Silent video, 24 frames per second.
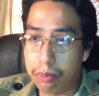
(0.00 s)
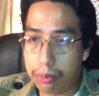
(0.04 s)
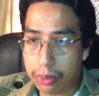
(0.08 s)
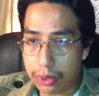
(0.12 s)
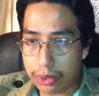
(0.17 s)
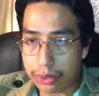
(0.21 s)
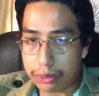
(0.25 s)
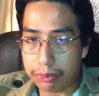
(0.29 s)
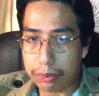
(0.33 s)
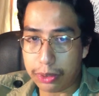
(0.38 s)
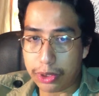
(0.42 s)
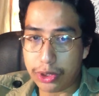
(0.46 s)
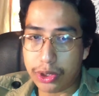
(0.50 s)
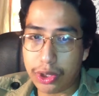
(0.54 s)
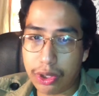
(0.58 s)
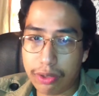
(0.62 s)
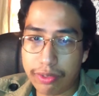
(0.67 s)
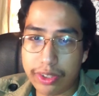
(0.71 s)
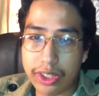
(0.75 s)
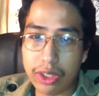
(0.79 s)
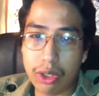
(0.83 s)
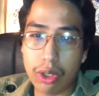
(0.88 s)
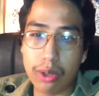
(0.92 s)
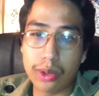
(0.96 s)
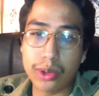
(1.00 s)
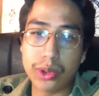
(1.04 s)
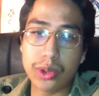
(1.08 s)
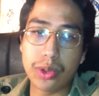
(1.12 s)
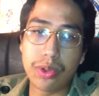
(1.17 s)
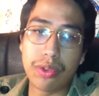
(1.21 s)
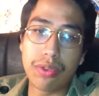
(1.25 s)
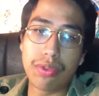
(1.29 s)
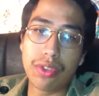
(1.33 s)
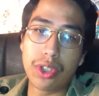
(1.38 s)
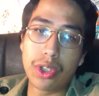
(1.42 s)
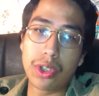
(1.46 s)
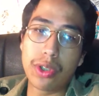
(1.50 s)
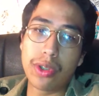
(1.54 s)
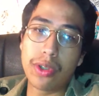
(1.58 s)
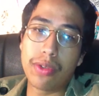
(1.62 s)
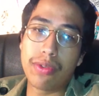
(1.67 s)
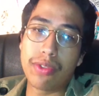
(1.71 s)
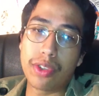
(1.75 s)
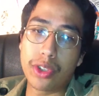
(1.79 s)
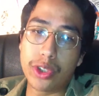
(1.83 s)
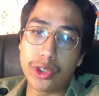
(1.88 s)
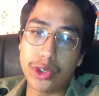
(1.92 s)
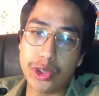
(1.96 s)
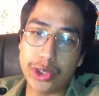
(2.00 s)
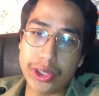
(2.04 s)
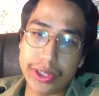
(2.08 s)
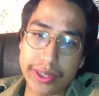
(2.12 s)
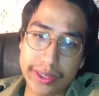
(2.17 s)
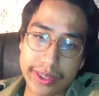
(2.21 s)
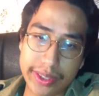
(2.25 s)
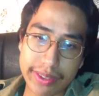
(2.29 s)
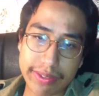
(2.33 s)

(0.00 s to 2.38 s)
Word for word: close to the Virgo Virgin.